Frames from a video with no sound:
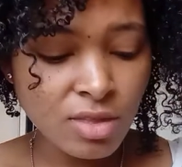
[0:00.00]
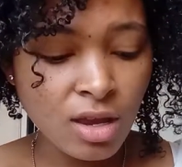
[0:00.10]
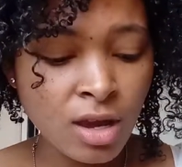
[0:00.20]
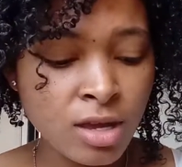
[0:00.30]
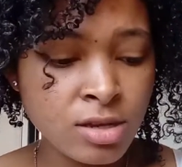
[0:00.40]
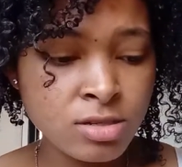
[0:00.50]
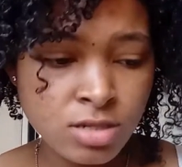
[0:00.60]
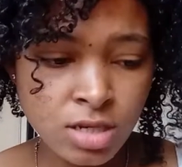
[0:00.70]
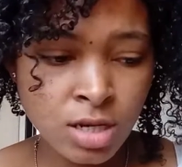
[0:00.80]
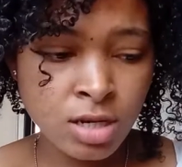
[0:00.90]
And
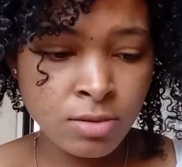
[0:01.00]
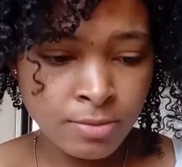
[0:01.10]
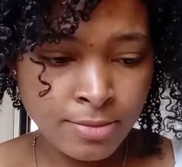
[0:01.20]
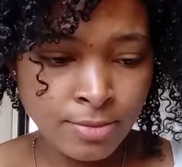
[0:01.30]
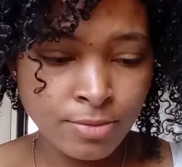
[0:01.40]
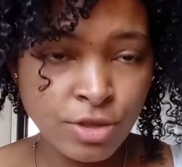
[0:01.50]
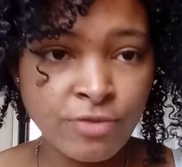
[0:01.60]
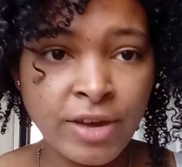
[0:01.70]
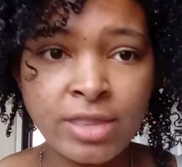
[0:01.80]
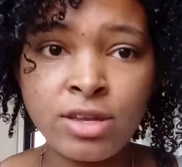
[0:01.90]
the
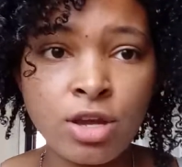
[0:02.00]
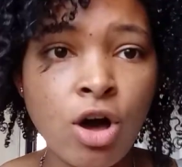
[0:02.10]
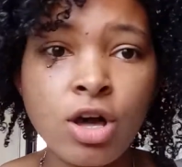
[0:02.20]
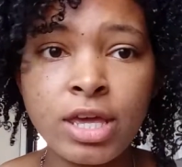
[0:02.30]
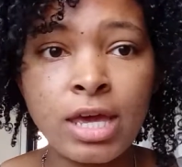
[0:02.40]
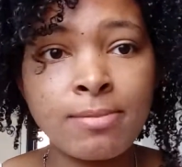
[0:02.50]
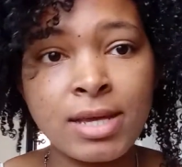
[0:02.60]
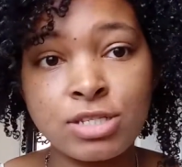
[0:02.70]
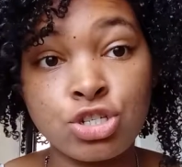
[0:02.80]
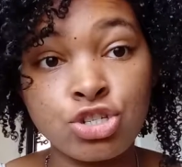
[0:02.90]
fact that it all came
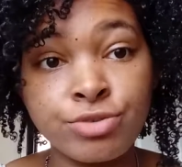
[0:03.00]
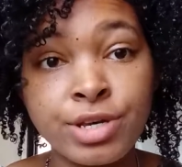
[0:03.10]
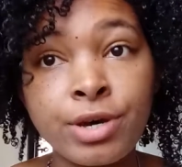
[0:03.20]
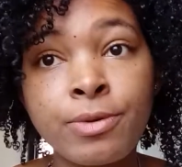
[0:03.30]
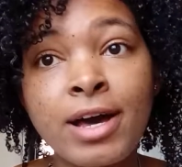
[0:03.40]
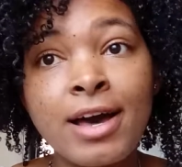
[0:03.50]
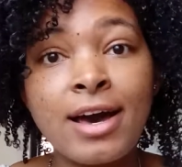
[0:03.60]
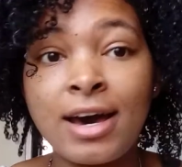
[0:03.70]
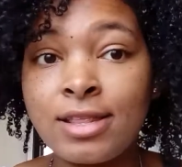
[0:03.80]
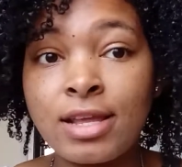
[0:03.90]
as a trio,
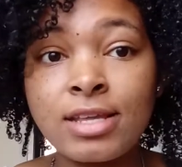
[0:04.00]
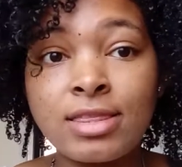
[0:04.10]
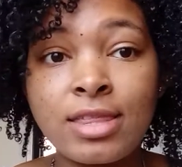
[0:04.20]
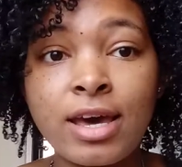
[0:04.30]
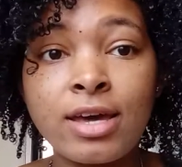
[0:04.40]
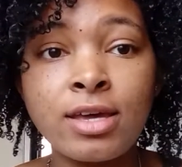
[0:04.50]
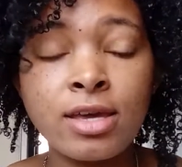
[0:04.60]
I like that.